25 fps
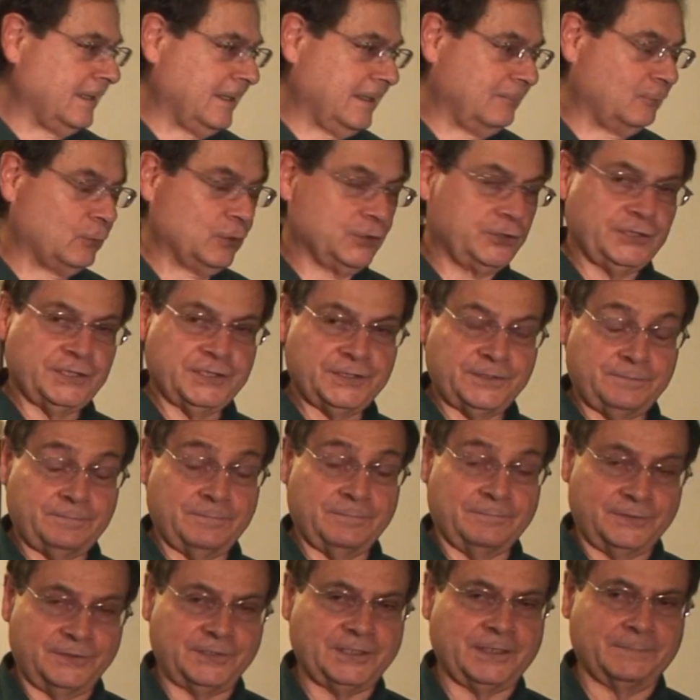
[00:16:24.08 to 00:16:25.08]
which is
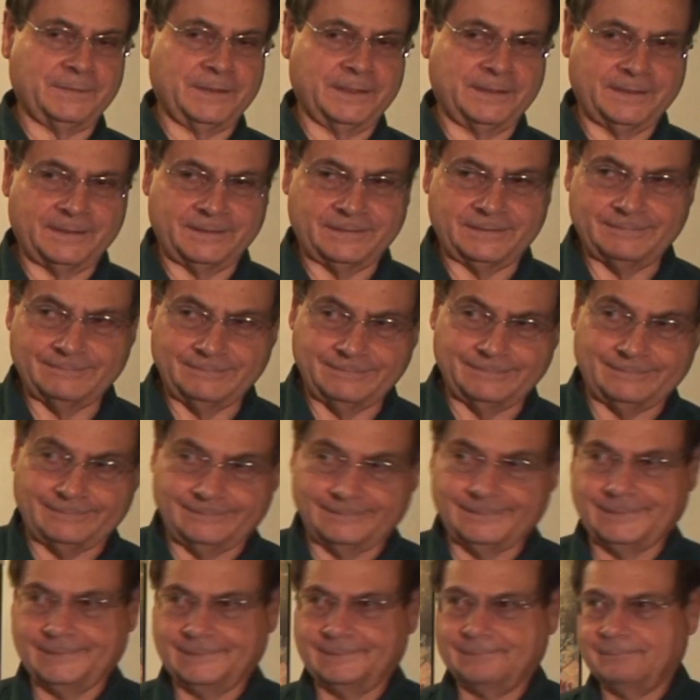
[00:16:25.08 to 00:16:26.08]
something that,
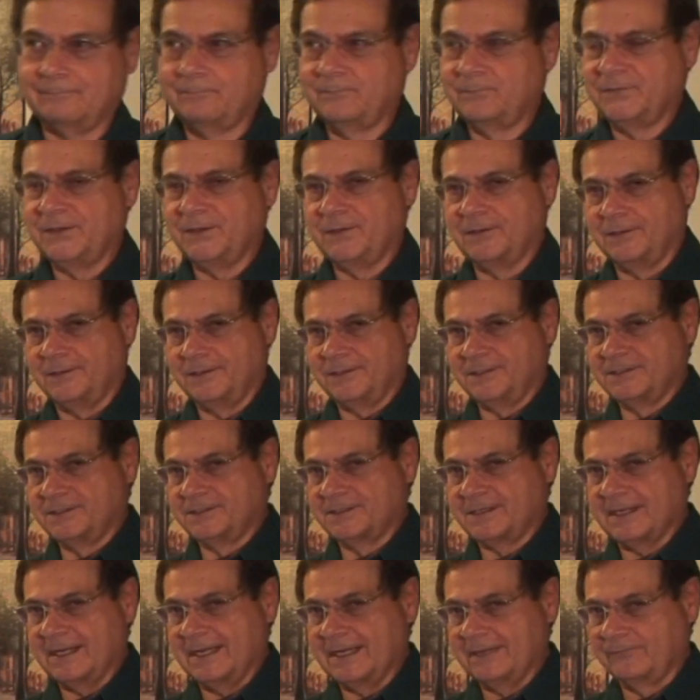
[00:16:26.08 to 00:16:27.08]
is a
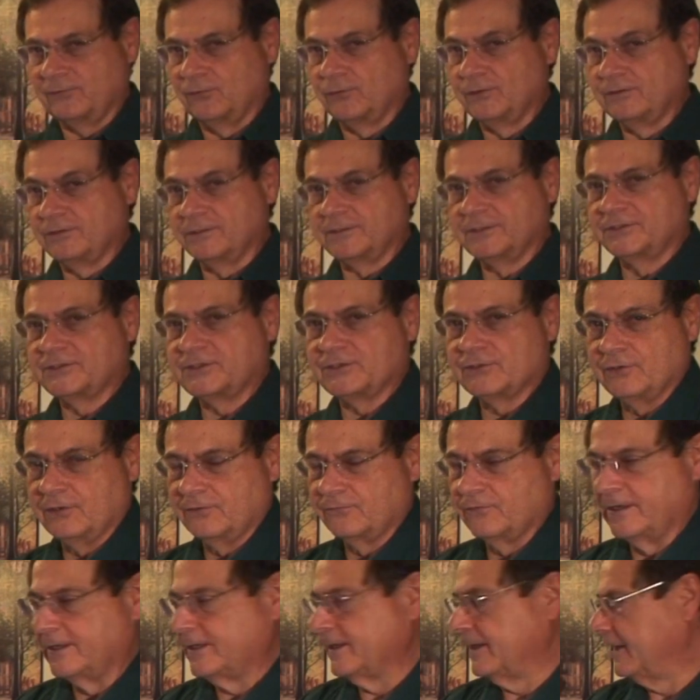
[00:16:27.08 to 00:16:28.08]
kind of a real concern
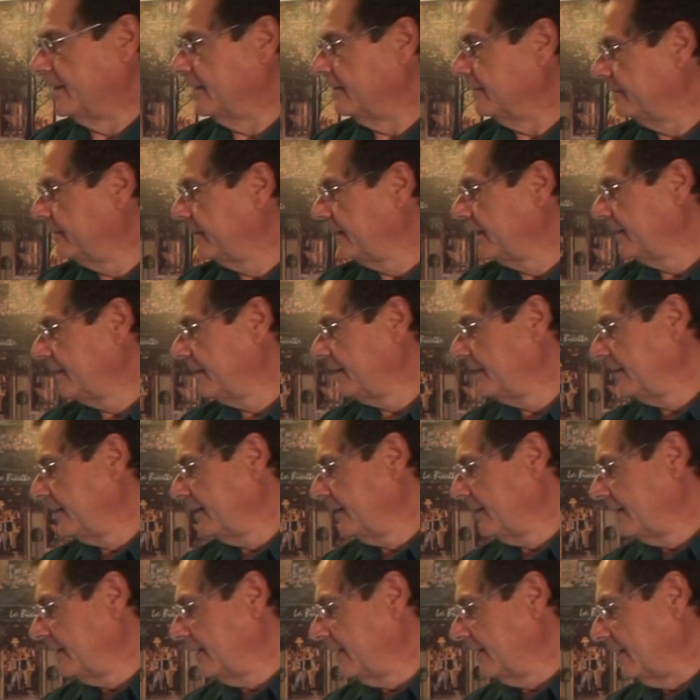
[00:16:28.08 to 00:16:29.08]
right now.
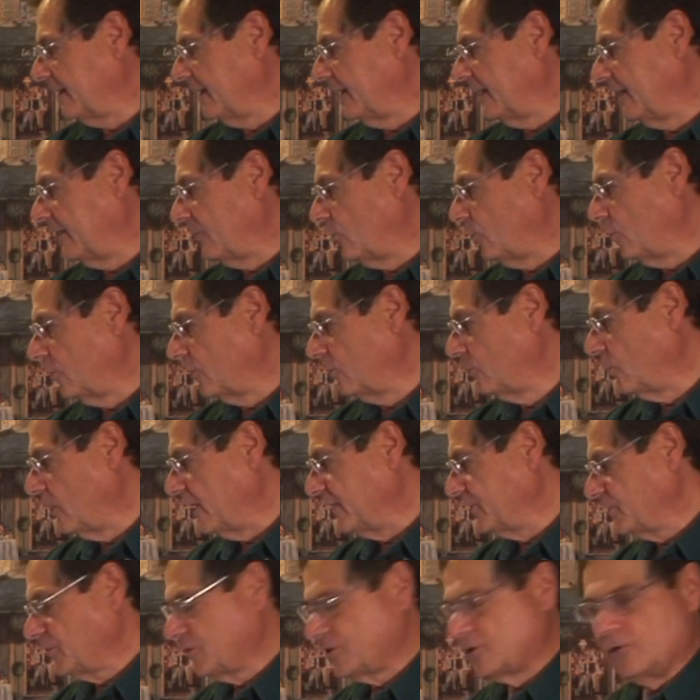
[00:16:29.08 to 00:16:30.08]
Or do I
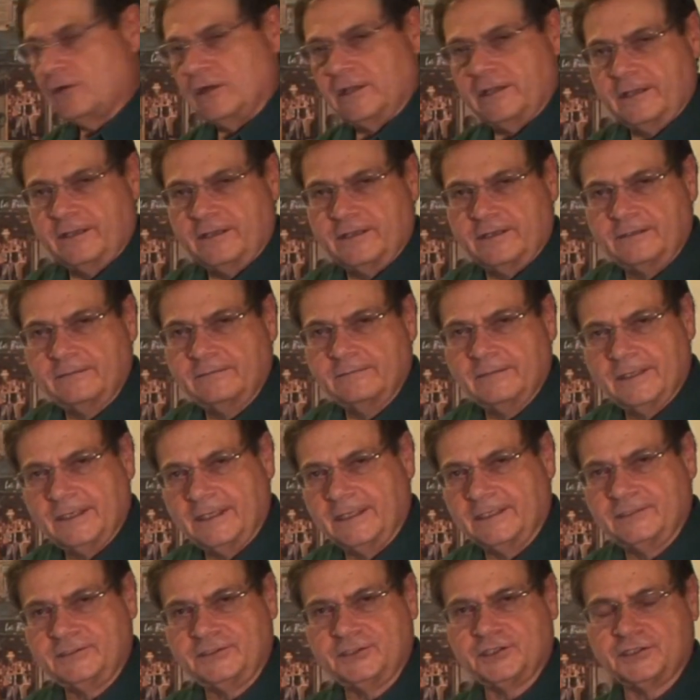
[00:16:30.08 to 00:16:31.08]
just go ahead
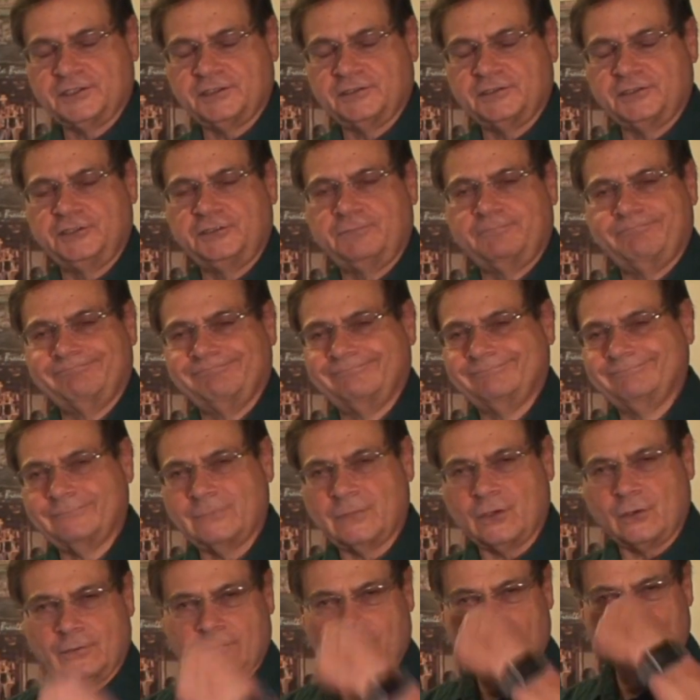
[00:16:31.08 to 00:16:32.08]
and just
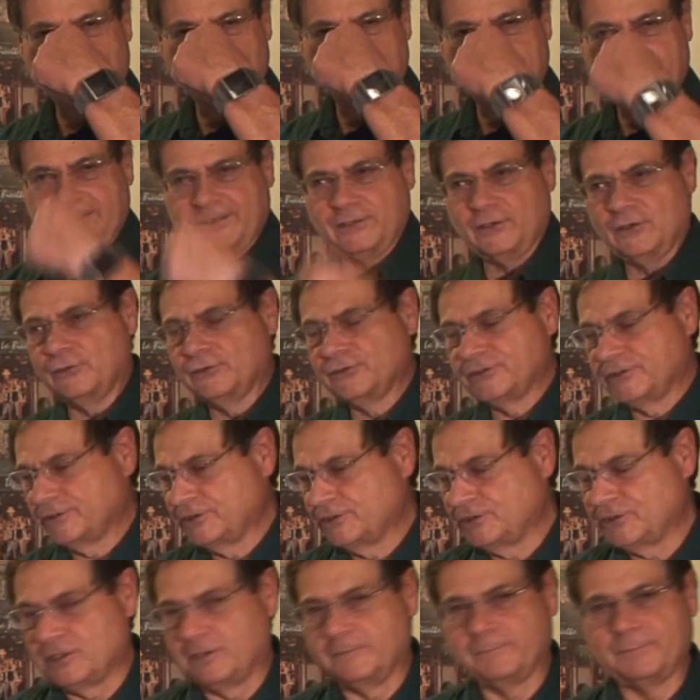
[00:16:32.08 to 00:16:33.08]
hold my nose
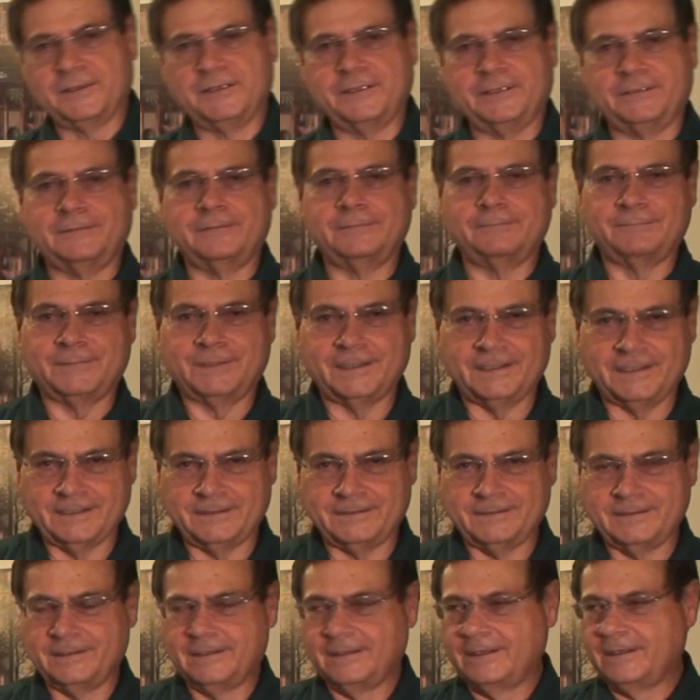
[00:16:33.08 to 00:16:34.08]
and jump in? And
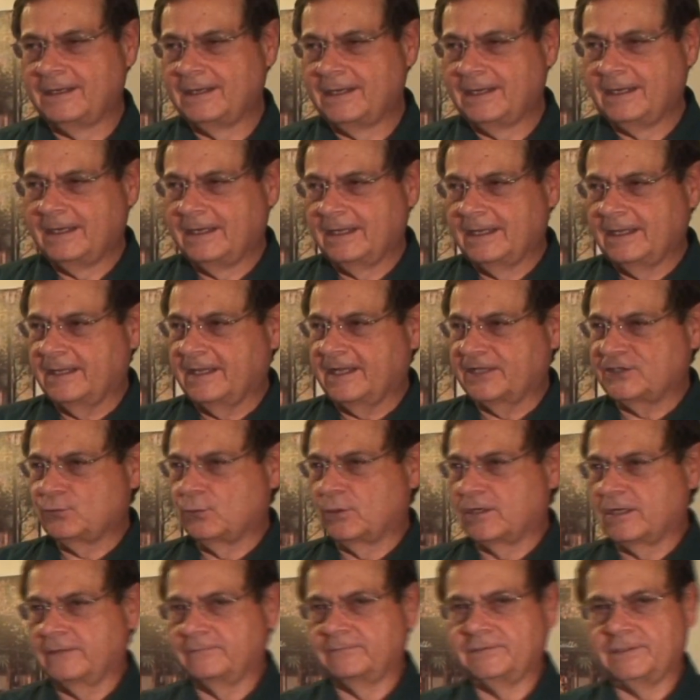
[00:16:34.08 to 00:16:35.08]
that's
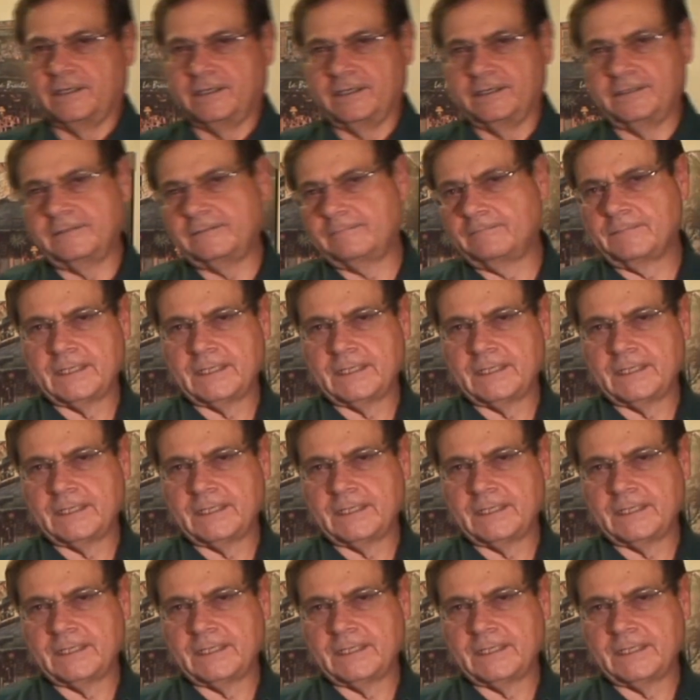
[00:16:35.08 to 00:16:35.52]
what I've done.